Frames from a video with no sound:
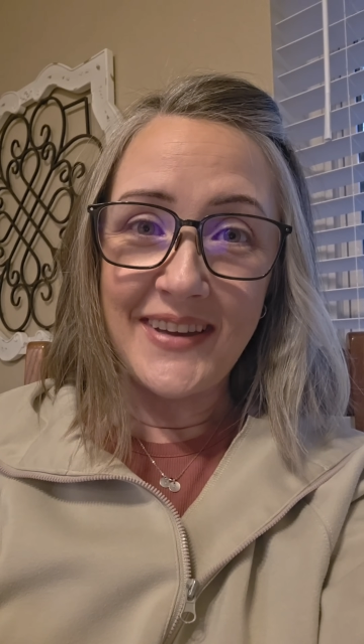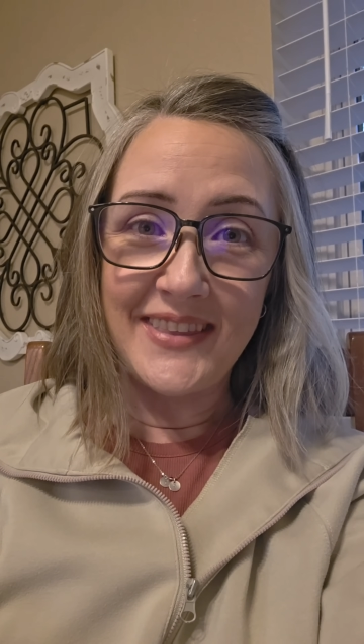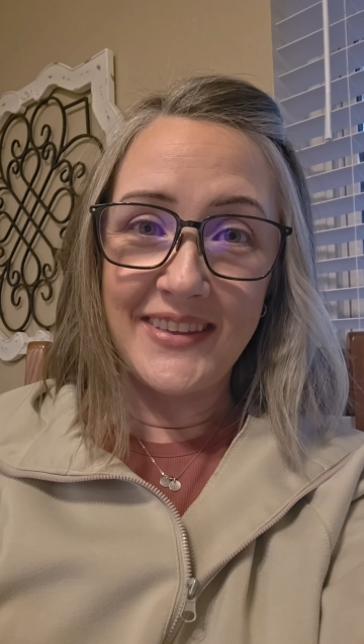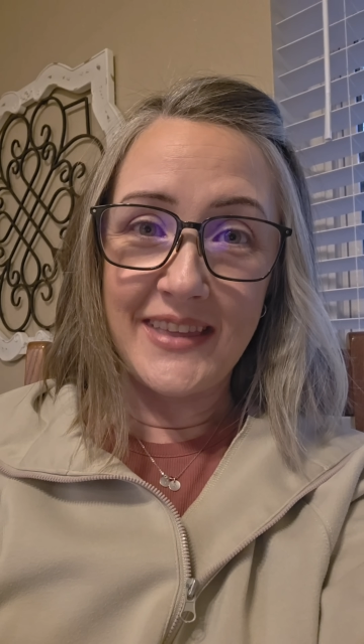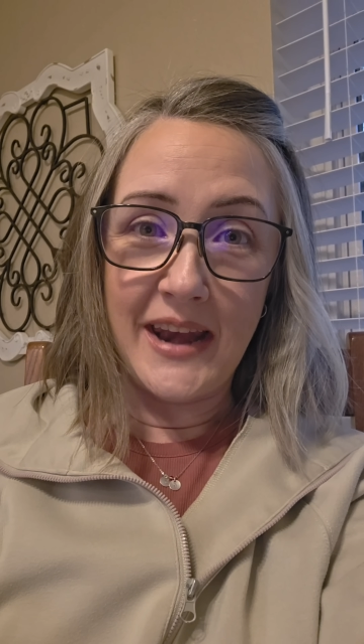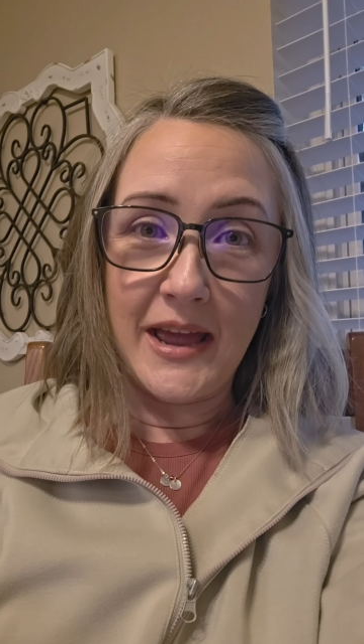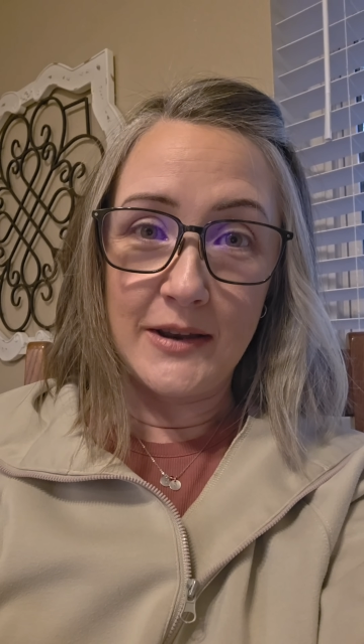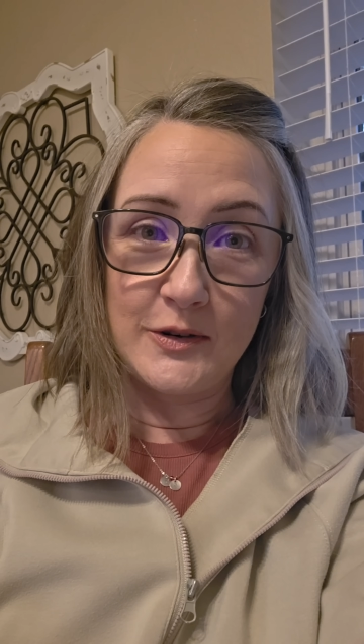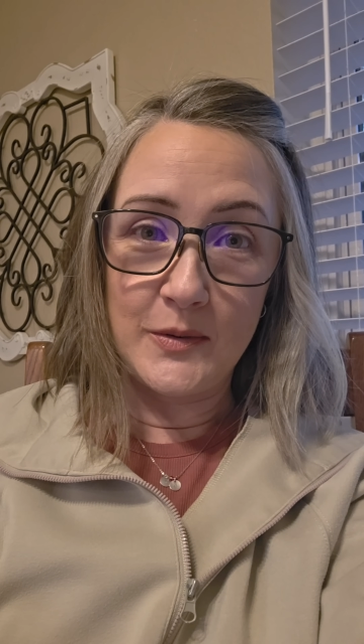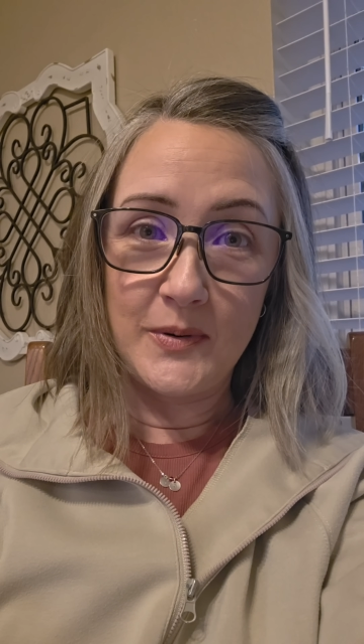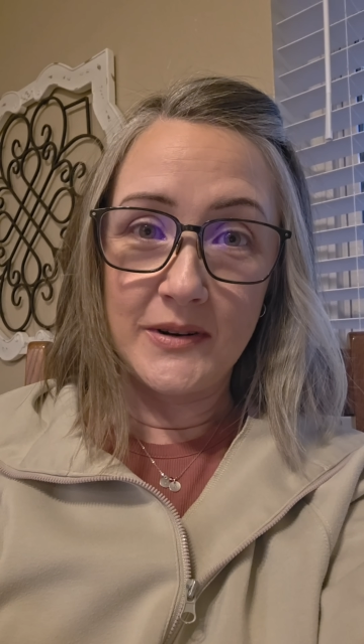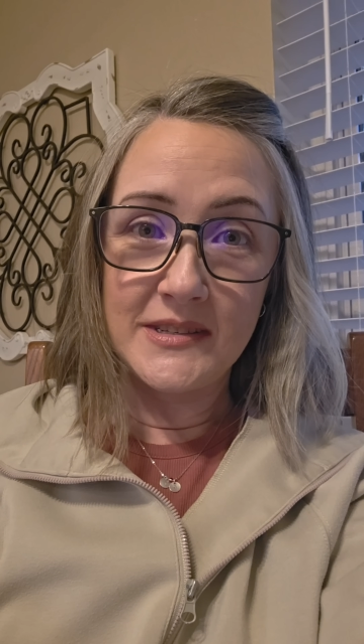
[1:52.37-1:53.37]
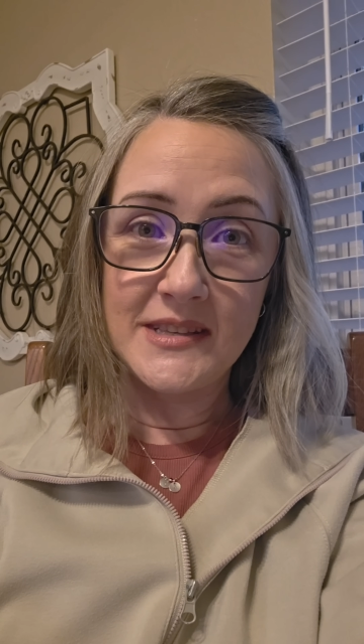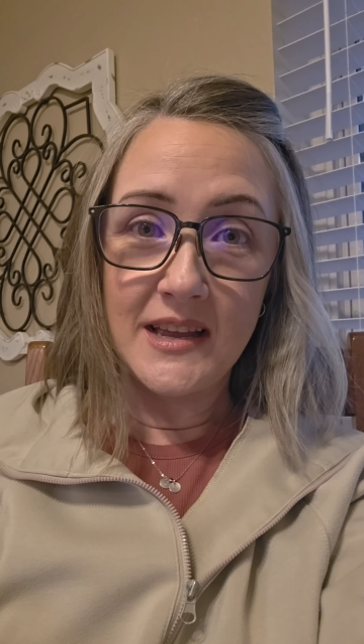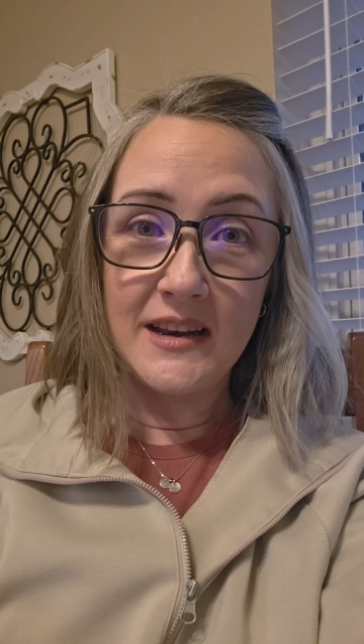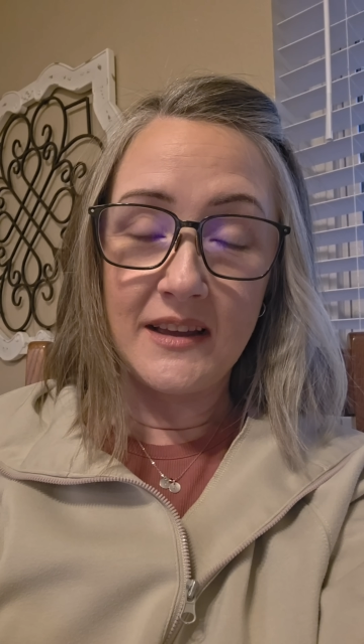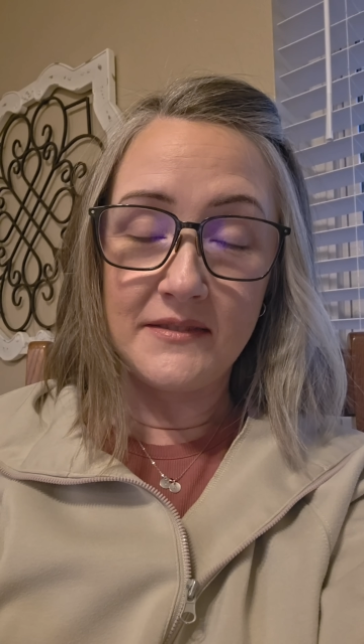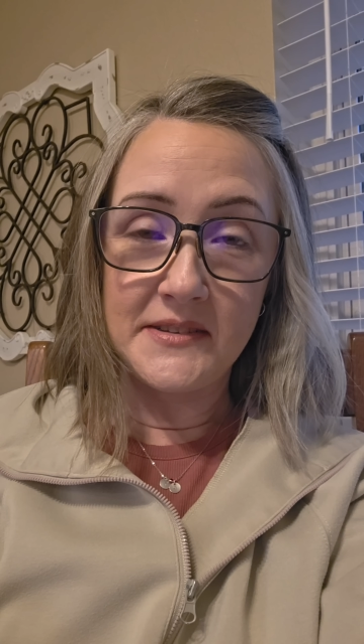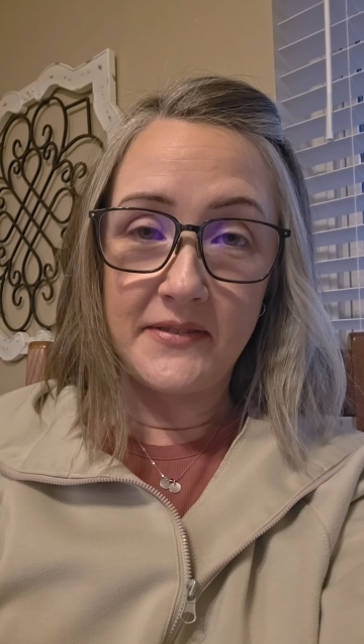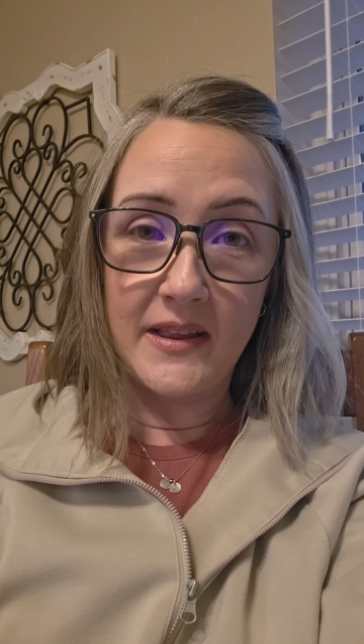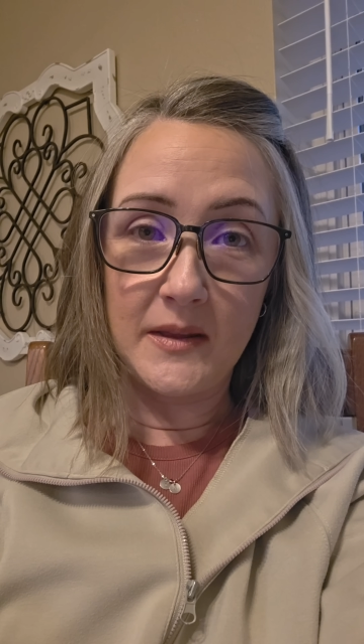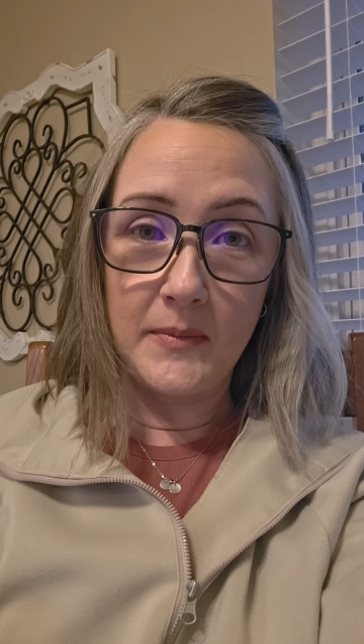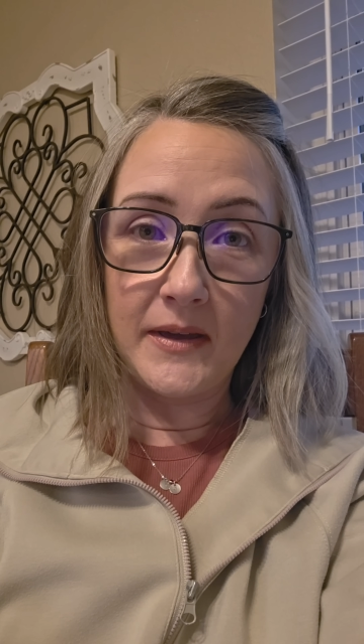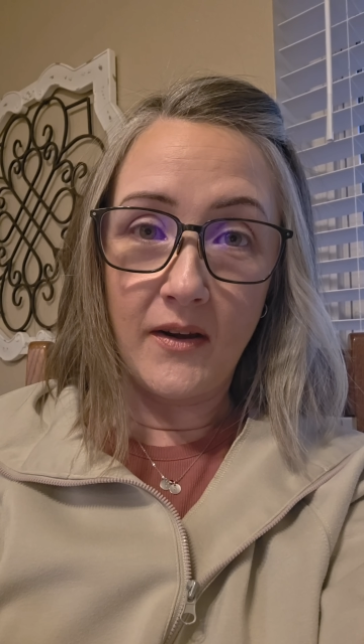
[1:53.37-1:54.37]
rather than 100% of
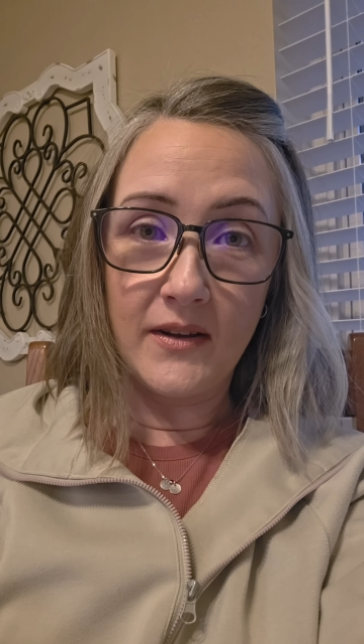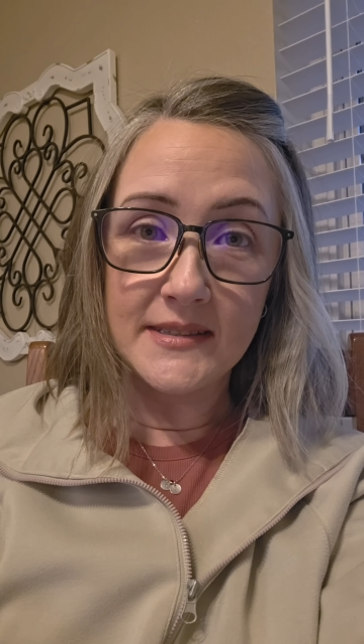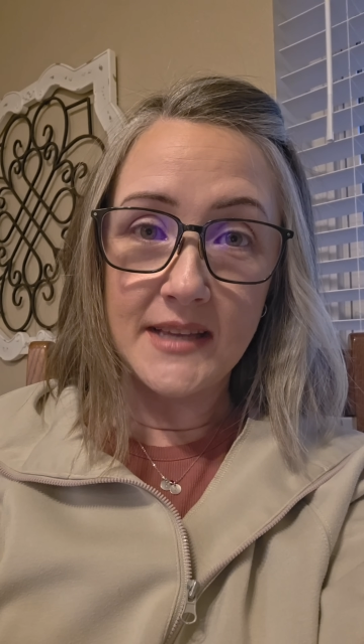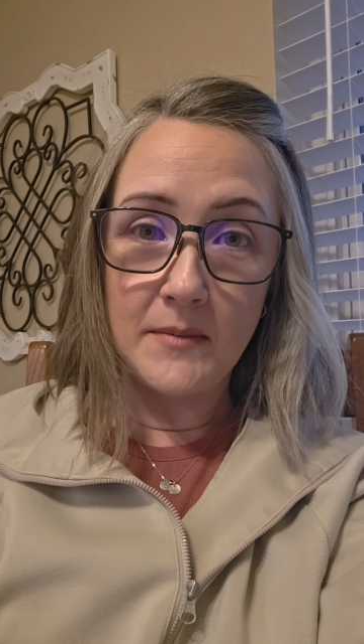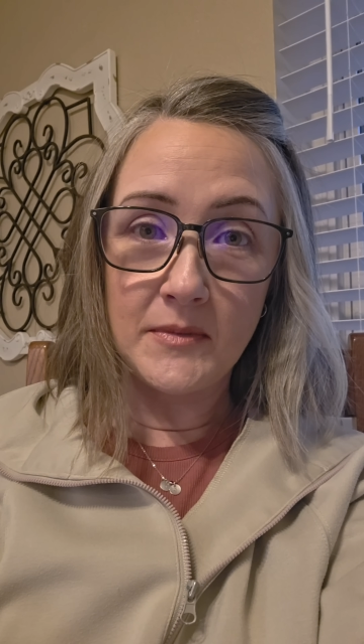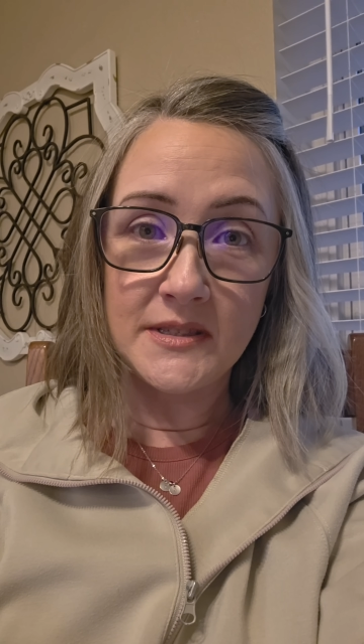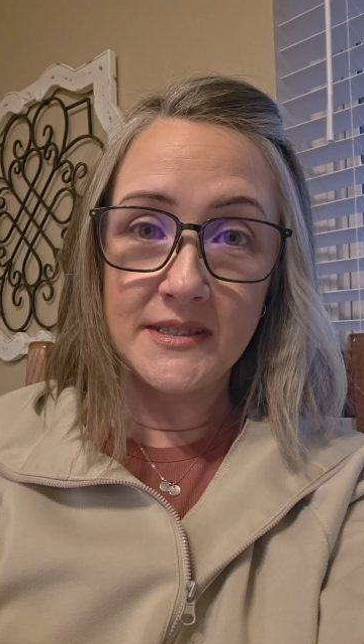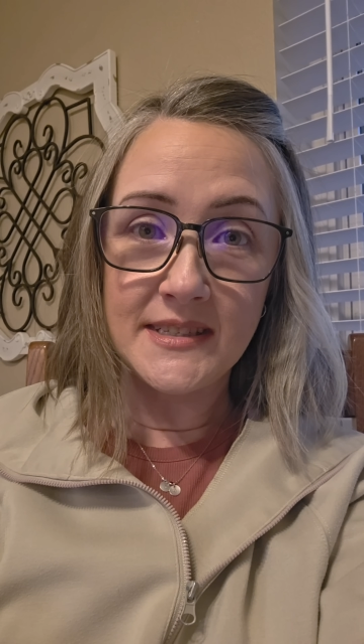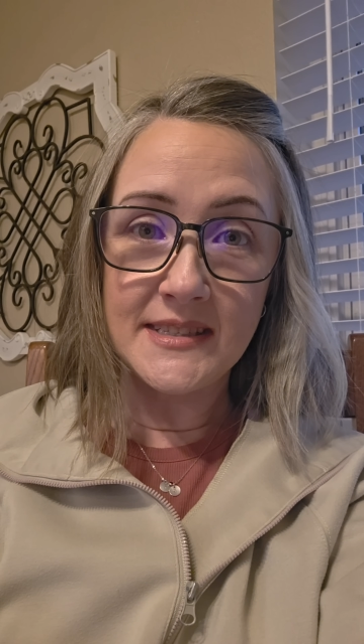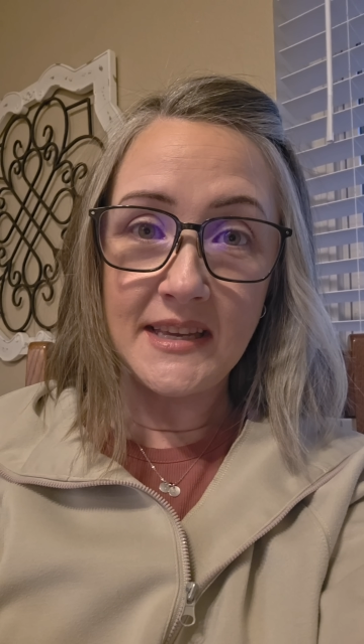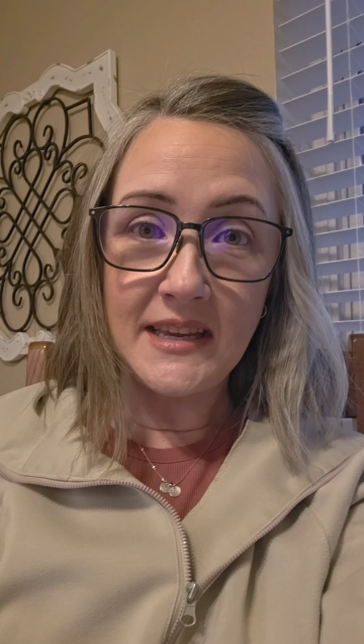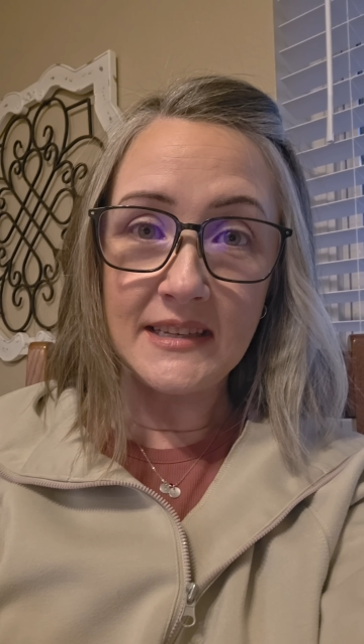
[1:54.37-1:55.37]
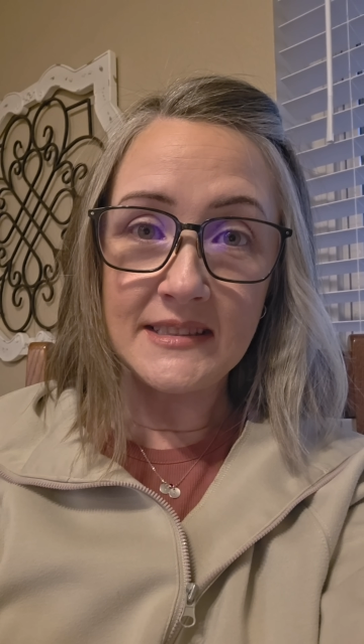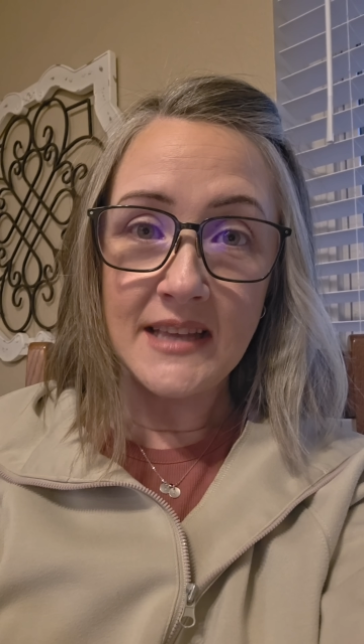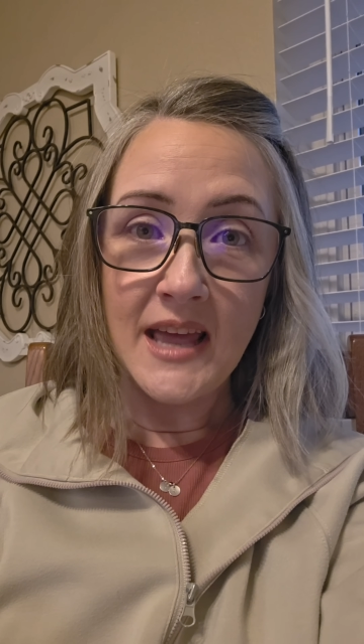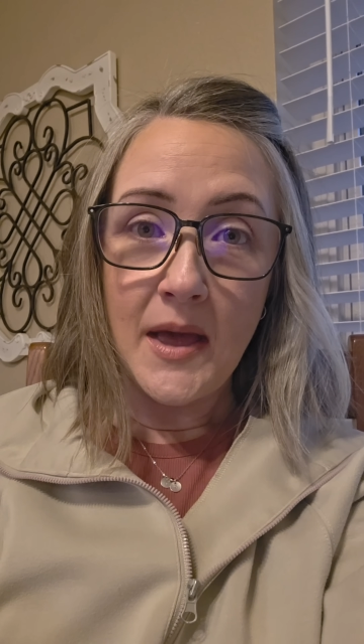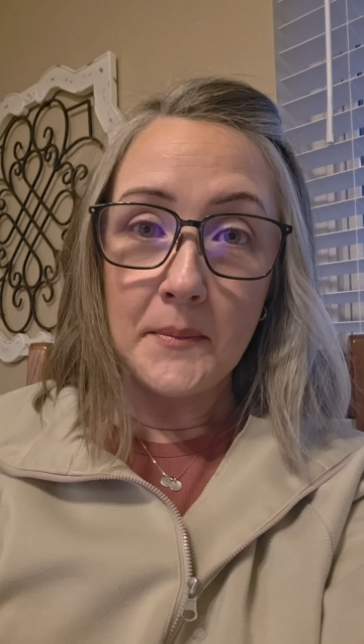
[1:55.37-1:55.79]
developing Alzheimer's disease.